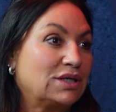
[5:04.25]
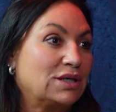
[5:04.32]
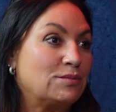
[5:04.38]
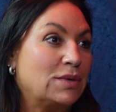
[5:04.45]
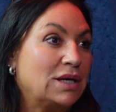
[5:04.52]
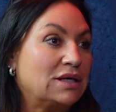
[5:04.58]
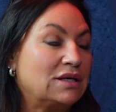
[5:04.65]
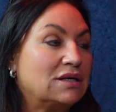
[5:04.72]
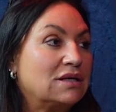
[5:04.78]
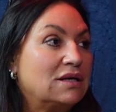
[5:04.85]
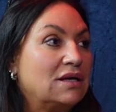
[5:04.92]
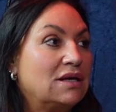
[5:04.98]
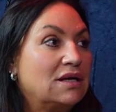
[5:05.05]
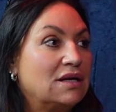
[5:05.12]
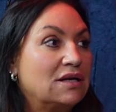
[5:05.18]
can make
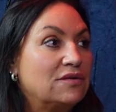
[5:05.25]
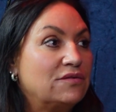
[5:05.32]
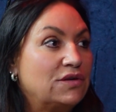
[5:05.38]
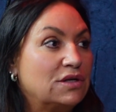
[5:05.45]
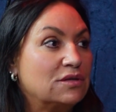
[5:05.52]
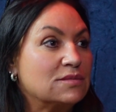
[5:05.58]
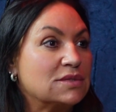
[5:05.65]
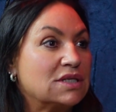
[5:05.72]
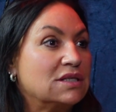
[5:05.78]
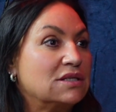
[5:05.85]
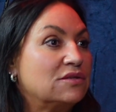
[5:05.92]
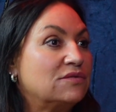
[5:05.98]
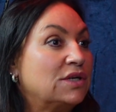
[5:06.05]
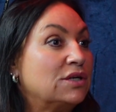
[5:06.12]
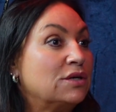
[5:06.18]
films, and
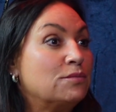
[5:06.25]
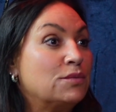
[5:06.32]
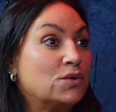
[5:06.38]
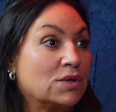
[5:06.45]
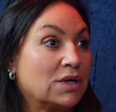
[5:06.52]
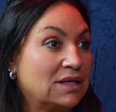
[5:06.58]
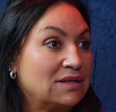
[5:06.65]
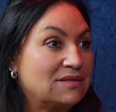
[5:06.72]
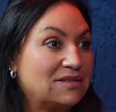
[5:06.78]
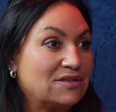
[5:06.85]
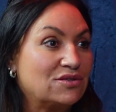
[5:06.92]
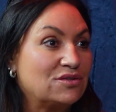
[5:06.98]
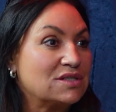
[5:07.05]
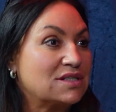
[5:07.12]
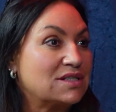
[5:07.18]
they're very boring. They're
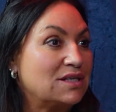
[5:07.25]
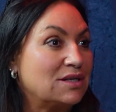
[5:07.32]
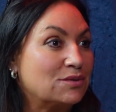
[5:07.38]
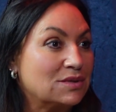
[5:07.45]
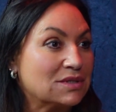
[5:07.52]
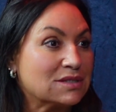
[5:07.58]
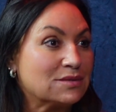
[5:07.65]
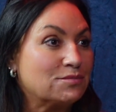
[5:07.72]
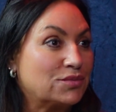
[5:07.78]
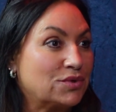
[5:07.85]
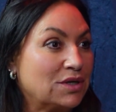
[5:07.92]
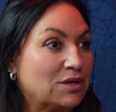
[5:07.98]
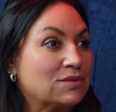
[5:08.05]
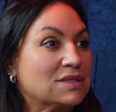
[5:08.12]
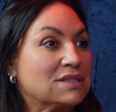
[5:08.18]
all sequels and
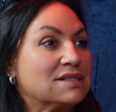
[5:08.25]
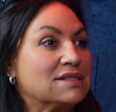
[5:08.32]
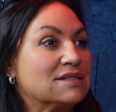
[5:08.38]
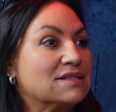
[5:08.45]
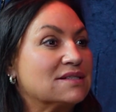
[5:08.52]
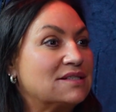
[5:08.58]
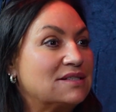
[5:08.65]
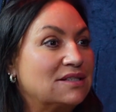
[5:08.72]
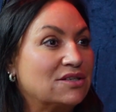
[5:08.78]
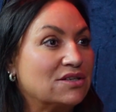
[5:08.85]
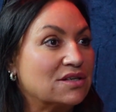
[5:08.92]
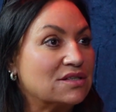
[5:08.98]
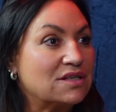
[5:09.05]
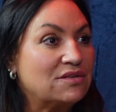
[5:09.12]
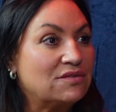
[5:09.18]
prequels,
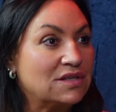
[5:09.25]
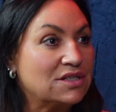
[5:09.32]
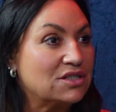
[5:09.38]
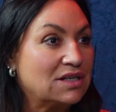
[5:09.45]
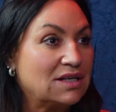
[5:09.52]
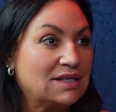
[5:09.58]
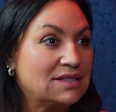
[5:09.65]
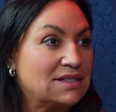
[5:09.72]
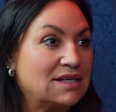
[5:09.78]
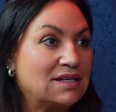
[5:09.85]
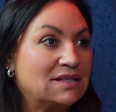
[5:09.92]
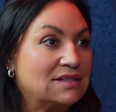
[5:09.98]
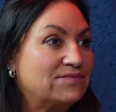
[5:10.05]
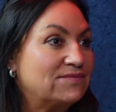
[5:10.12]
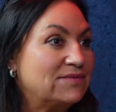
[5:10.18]
and original
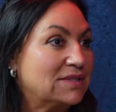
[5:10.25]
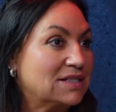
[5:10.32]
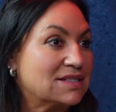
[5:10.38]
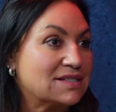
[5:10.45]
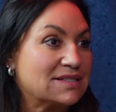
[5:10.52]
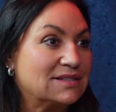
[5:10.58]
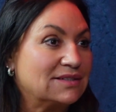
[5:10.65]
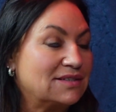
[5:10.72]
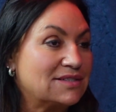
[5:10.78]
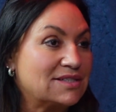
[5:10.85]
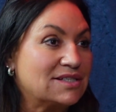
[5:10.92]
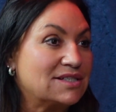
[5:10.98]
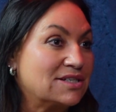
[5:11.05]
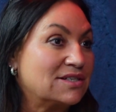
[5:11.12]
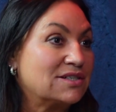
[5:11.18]
idea is, there's a
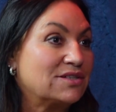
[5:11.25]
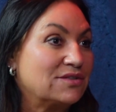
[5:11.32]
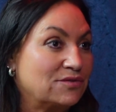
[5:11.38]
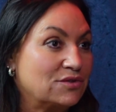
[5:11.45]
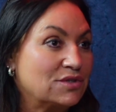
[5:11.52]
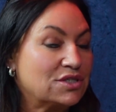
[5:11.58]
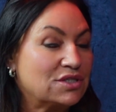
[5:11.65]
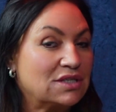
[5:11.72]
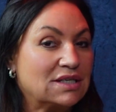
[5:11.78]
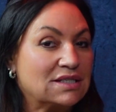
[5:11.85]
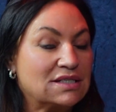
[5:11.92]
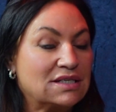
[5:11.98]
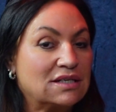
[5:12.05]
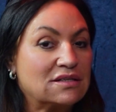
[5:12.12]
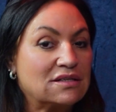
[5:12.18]
dearth of original
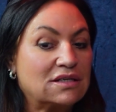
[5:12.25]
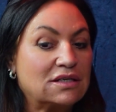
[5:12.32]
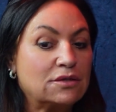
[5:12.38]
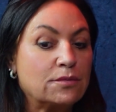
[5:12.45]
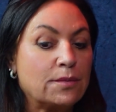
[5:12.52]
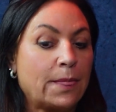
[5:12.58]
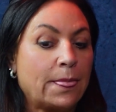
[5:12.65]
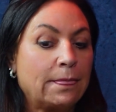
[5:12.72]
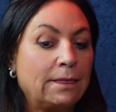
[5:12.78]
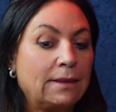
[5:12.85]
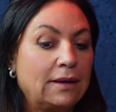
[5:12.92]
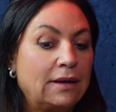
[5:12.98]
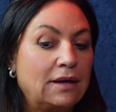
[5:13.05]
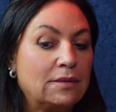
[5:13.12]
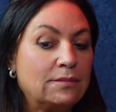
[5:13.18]
idea out there.
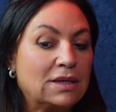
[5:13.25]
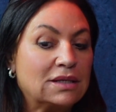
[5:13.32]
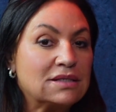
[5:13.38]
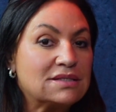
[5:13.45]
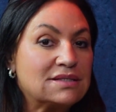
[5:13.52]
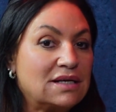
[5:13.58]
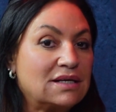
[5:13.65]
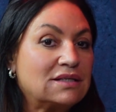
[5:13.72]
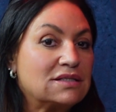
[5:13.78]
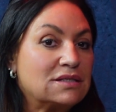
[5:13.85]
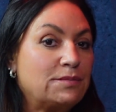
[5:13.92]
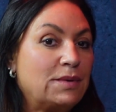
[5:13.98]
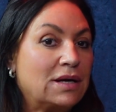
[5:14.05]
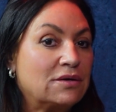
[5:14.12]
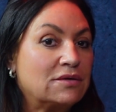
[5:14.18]
And the second
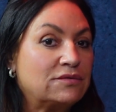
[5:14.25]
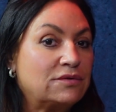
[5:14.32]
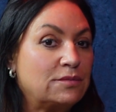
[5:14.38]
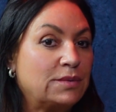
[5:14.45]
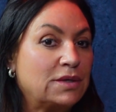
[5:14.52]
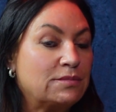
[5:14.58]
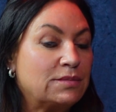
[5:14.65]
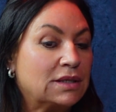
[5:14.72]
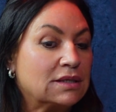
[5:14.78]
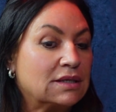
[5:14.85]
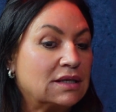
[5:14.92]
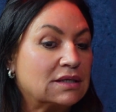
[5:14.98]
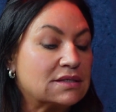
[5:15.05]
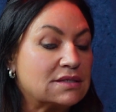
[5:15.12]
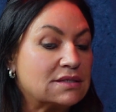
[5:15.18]
powerful people in
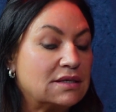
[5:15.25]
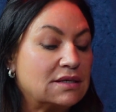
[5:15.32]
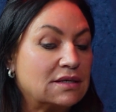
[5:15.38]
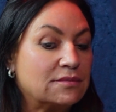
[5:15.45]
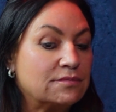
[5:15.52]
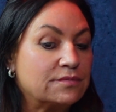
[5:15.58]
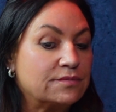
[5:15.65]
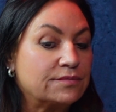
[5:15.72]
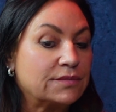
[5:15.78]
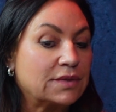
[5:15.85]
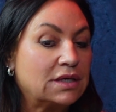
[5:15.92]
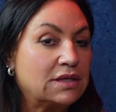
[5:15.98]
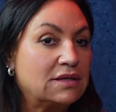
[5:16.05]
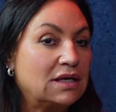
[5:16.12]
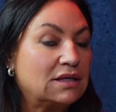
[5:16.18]

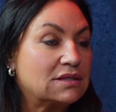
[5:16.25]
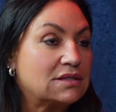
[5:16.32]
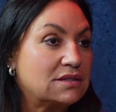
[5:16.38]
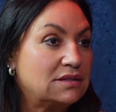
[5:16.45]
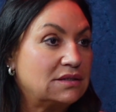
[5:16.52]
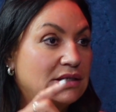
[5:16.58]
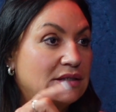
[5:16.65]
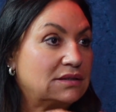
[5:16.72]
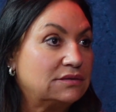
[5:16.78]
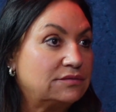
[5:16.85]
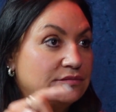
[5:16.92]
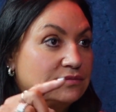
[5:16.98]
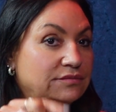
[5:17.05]
that little